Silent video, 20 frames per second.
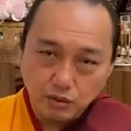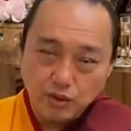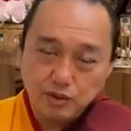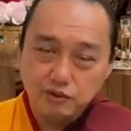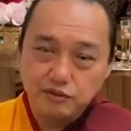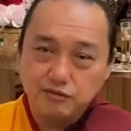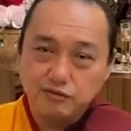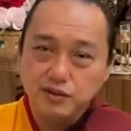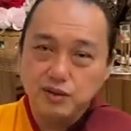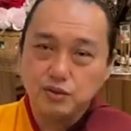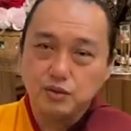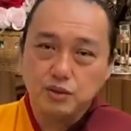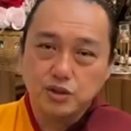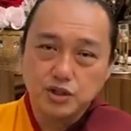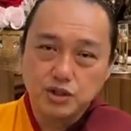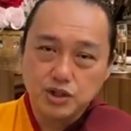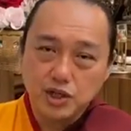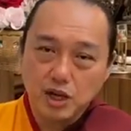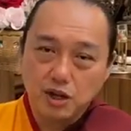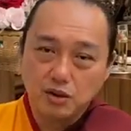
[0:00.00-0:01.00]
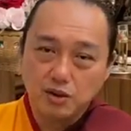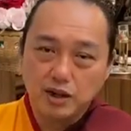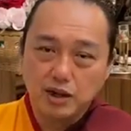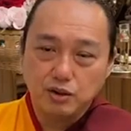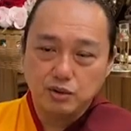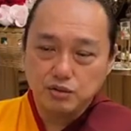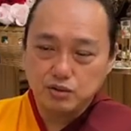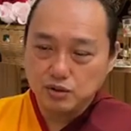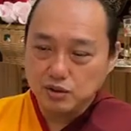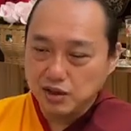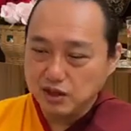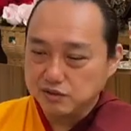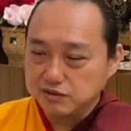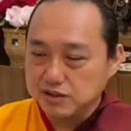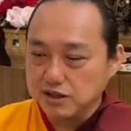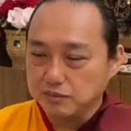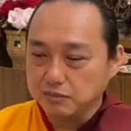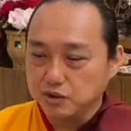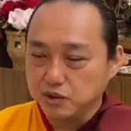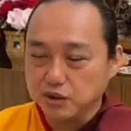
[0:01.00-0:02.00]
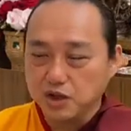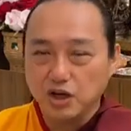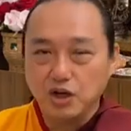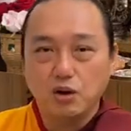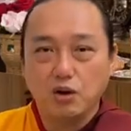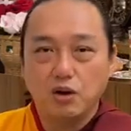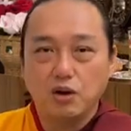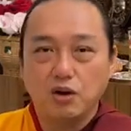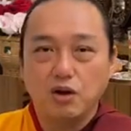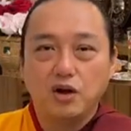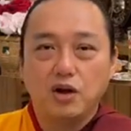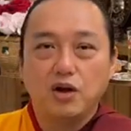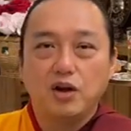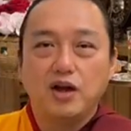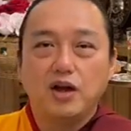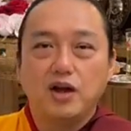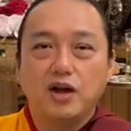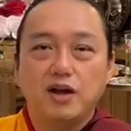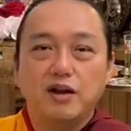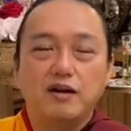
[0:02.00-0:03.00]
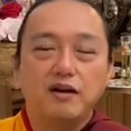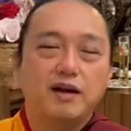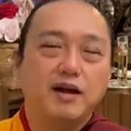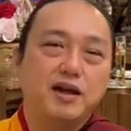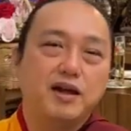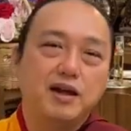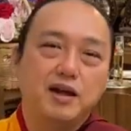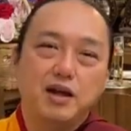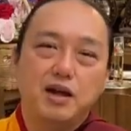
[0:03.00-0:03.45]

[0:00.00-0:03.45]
feed to the child and also give some to the dog, right?